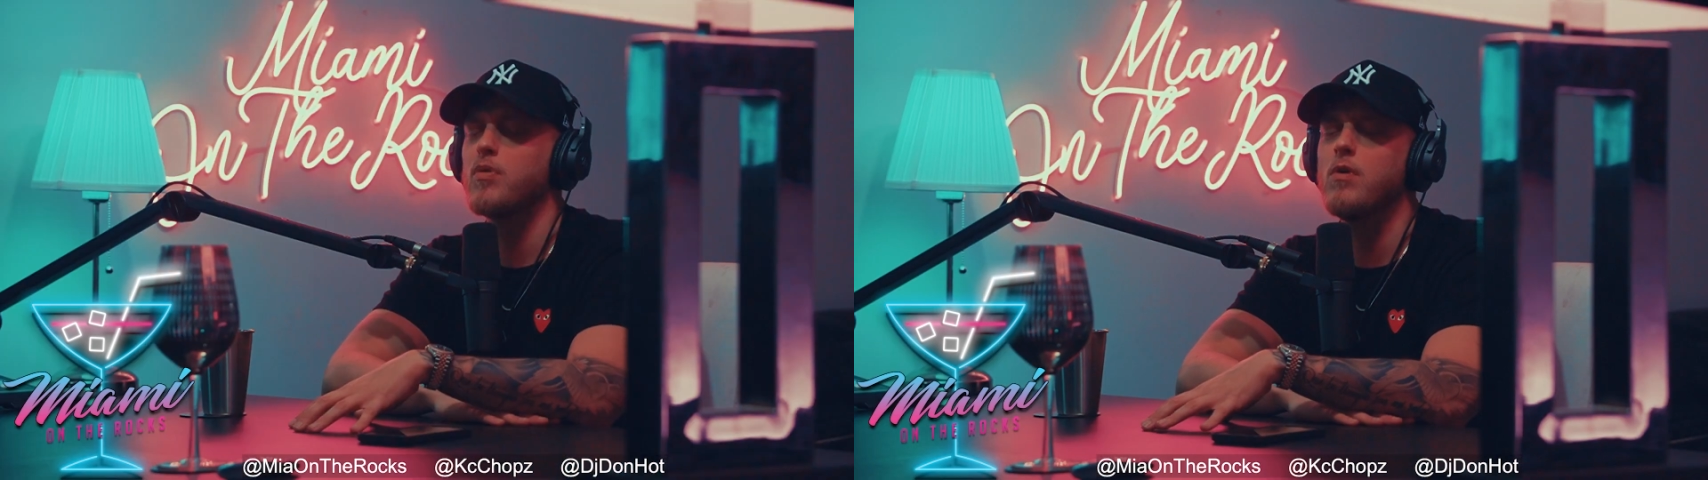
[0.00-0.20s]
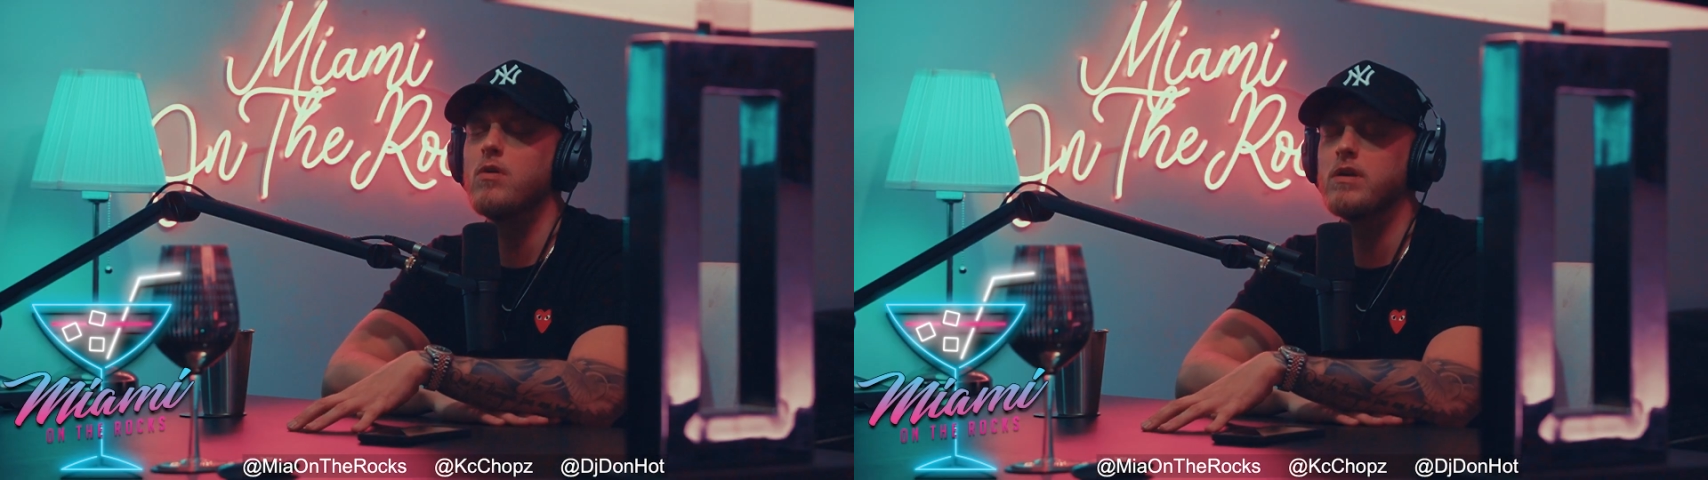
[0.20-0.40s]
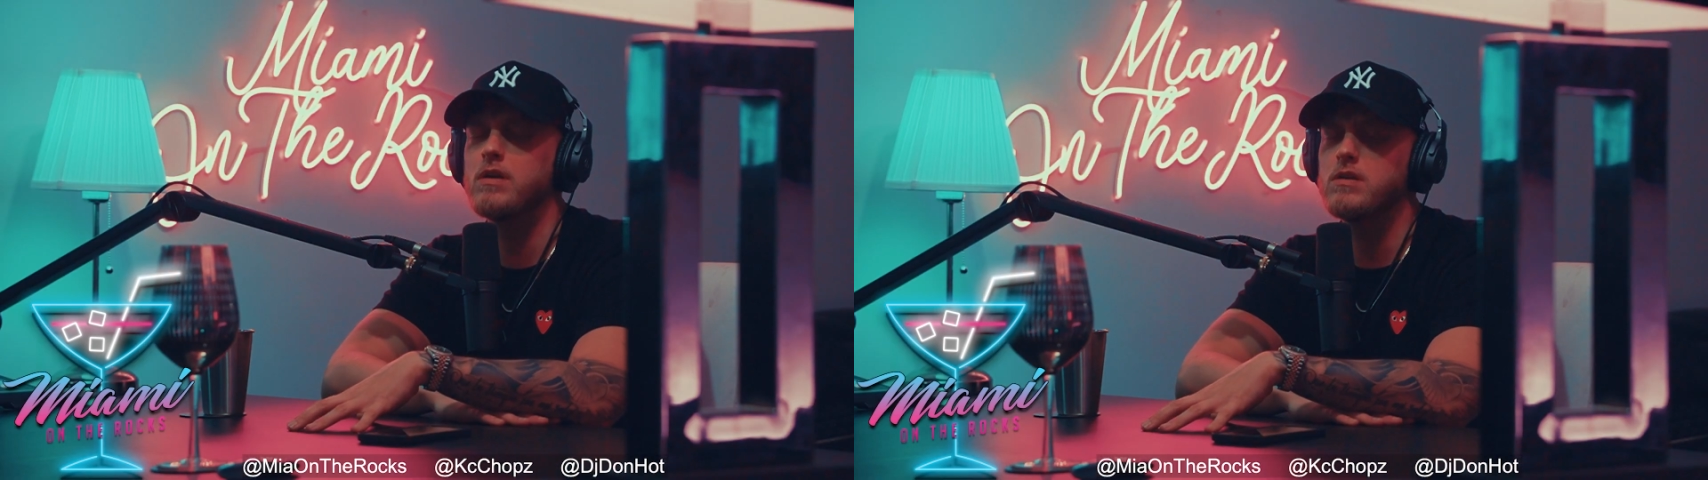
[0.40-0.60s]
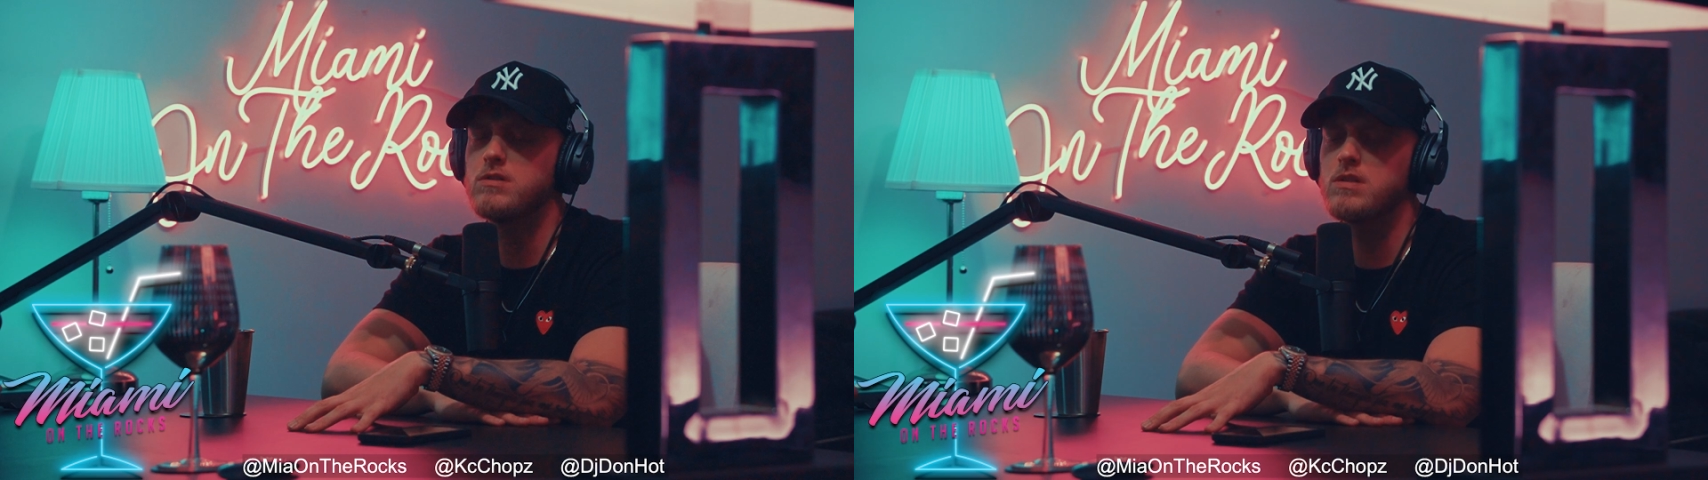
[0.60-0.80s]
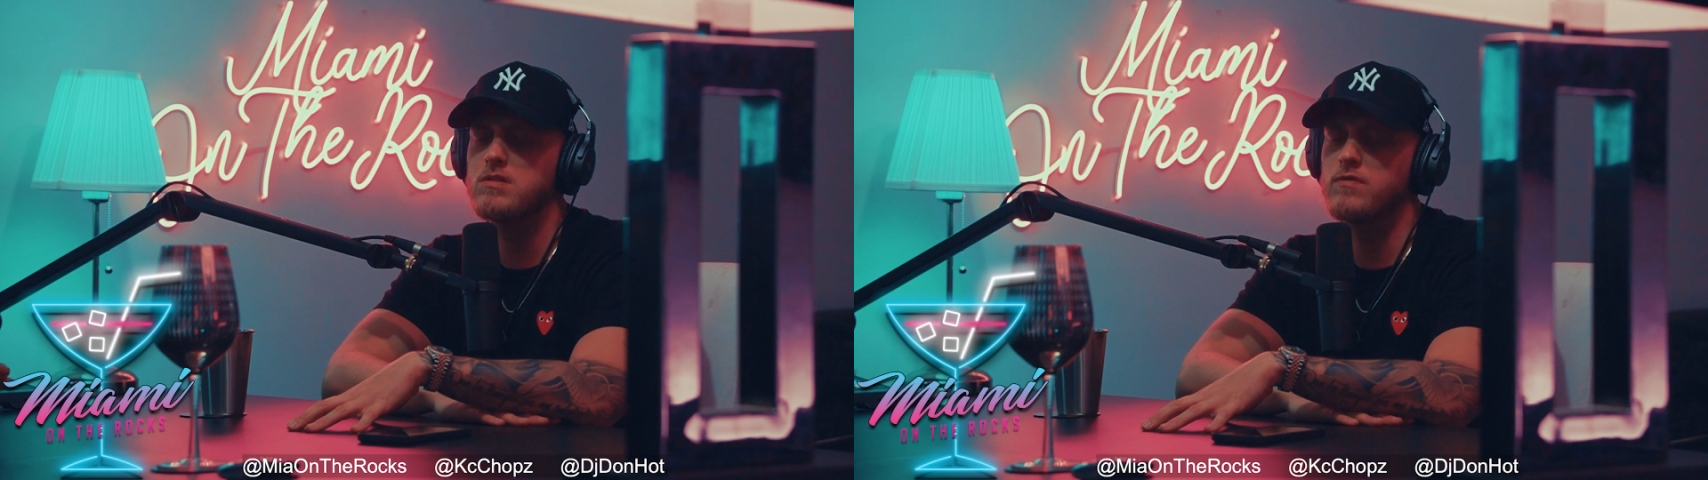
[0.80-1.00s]
promoting
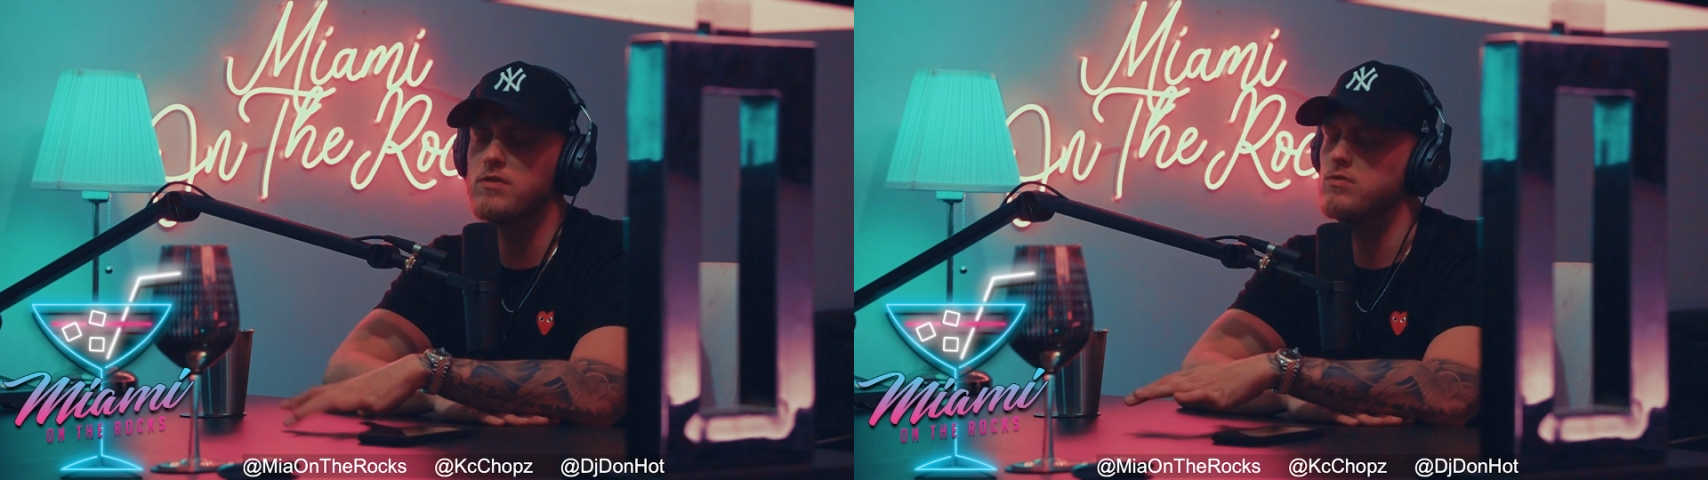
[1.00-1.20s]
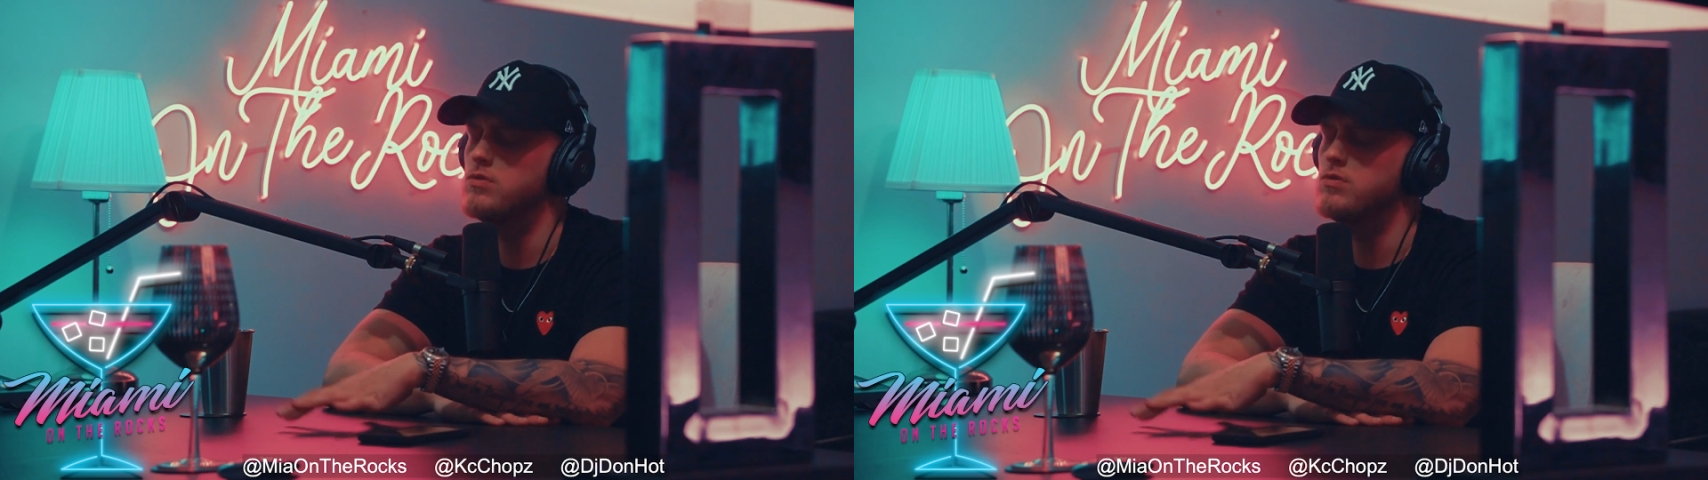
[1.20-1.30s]
is just for you